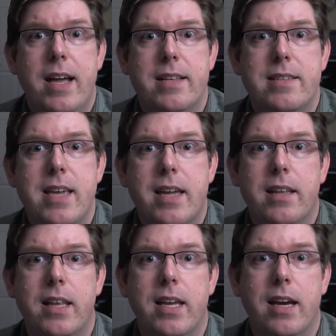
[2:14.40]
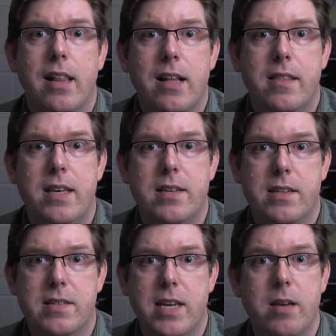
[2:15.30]
And secondly, a lot of these
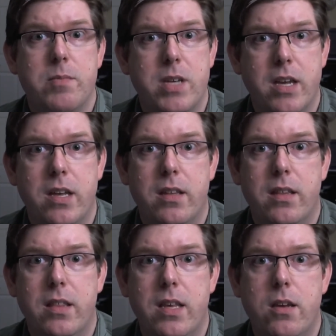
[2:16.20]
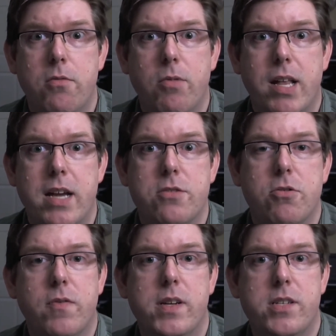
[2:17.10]
exams, and the Red Hat
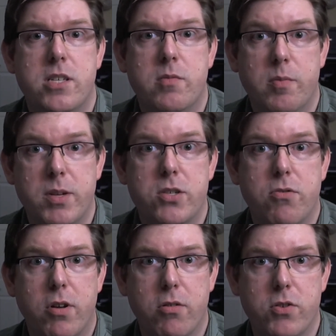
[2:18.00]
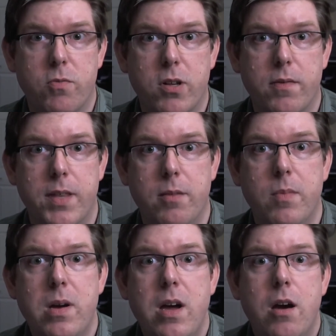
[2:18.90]
Certified System Administrator is one of
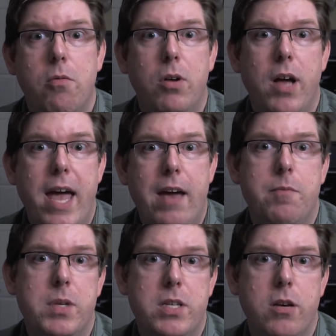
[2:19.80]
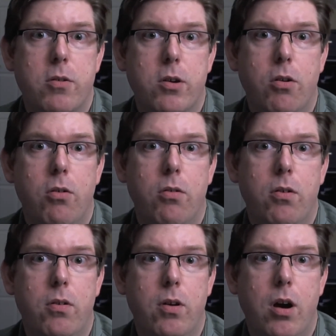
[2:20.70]
them, will have material
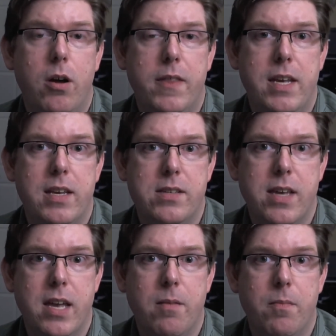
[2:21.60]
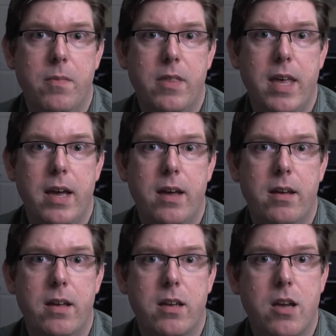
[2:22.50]
on the exam that
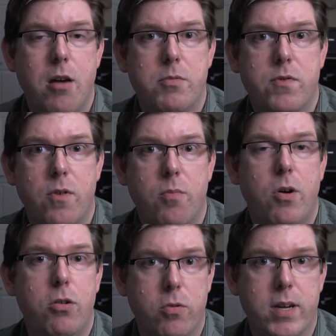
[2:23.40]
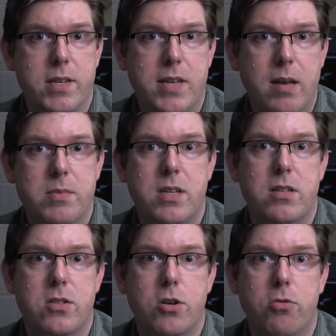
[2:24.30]
comes from older exams.
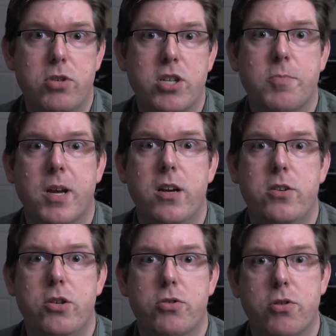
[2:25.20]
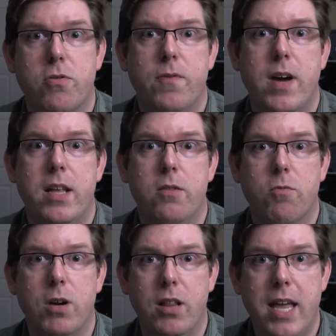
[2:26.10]
And so just because you're certified in
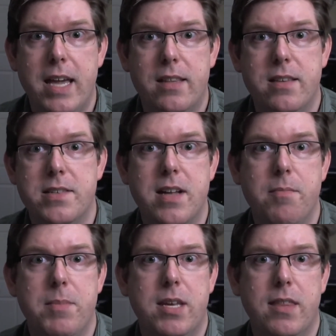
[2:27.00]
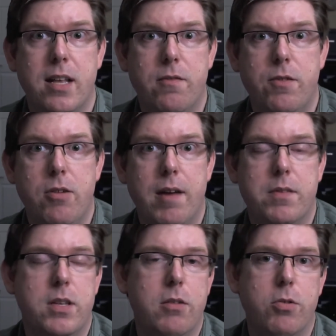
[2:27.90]
RHEL 8 does not mean that if you
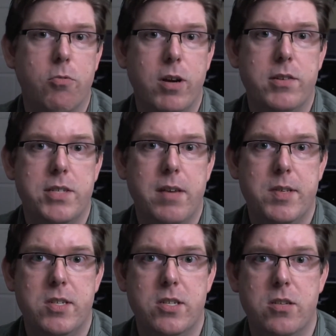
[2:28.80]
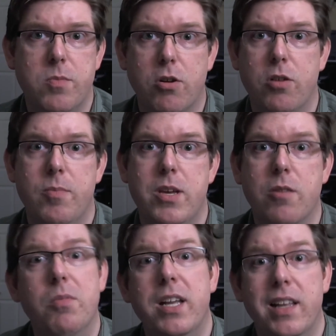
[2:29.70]
have to deal with a RHEL 7 system, you're going to be
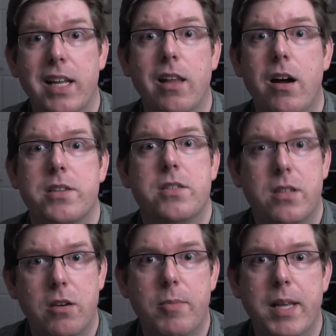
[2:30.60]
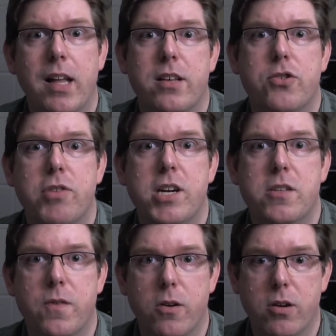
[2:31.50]
completely lost. There'll be a lot of
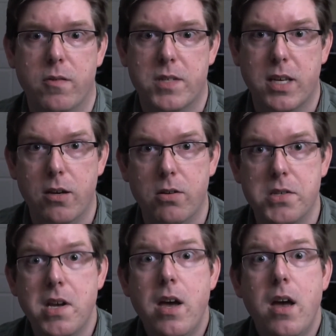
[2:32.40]
transfer of skills.